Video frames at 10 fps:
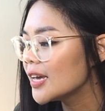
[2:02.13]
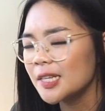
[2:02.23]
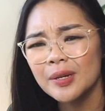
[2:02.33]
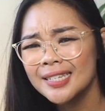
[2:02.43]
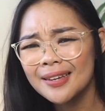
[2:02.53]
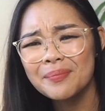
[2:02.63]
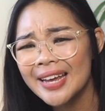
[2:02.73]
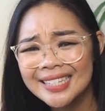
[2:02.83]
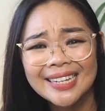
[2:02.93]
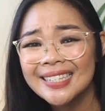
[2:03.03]
is because it
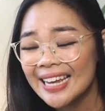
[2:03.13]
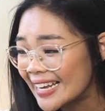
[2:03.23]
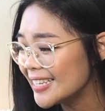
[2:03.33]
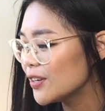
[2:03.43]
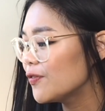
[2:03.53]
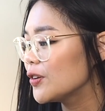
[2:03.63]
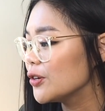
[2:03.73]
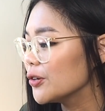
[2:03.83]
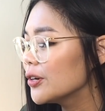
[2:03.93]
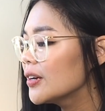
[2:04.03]
makes things easier for
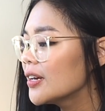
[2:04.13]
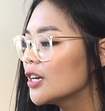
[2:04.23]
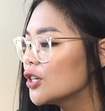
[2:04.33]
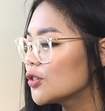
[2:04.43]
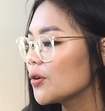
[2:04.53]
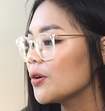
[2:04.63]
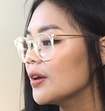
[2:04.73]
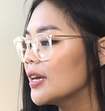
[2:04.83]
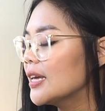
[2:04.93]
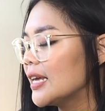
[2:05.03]
you. So
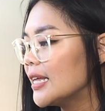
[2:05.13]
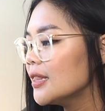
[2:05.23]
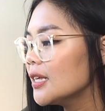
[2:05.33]
in